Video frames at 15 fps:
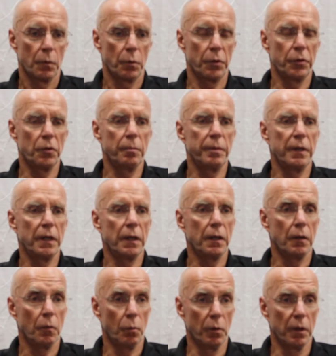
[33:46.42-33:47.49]
Would you
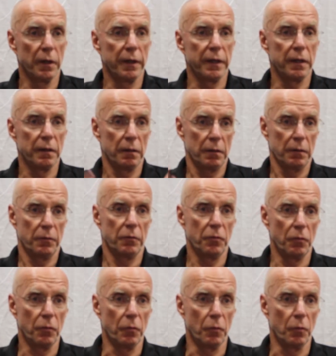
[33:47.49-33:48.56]
be willing
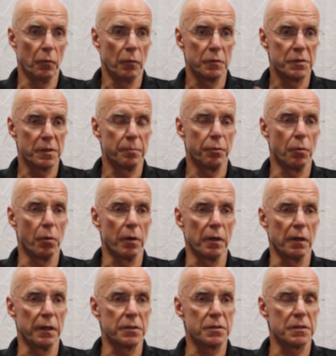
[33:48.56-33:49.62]
to
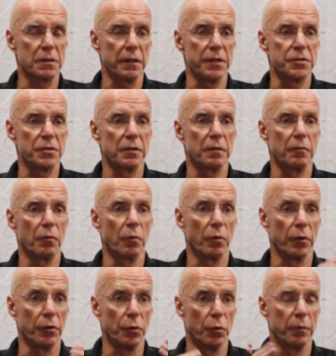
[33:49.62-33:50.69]
support legislation
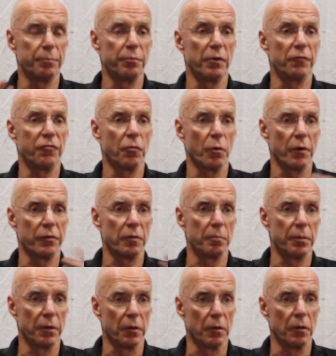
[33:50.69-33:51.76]
where you would put forth a
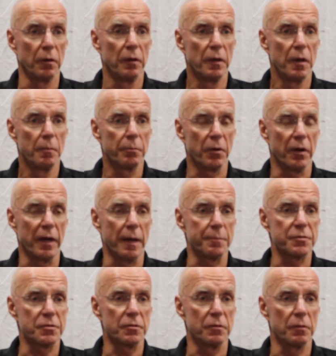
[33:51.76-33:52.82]
bill
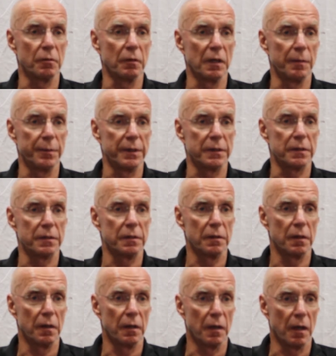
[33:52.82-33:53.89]
perhaps to limit
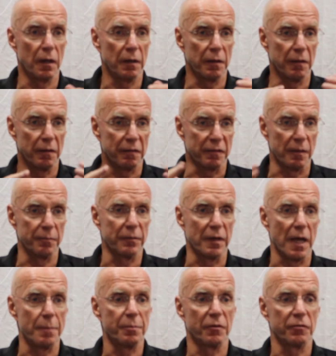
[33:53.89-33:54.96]
some
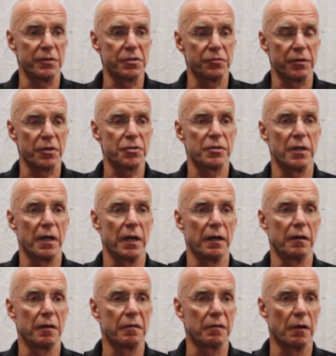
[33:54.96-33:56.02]
type of restriction
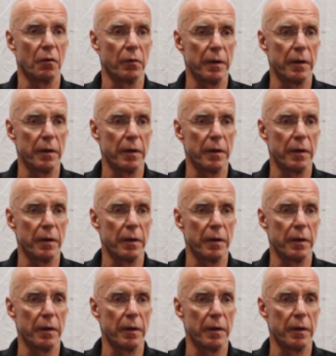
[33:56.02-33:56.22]
on assault